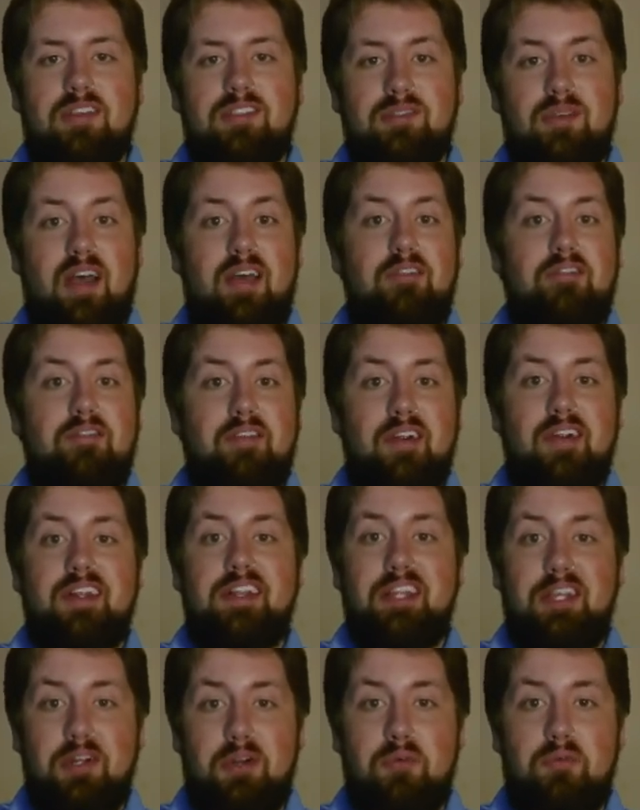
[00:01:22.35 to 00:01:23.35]
So I have very
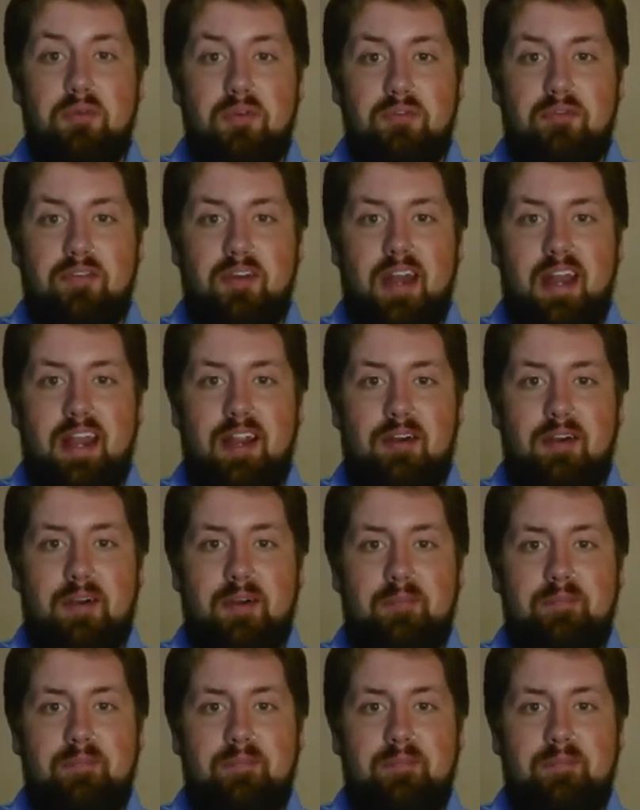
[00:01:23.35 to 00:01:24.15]
little room for error.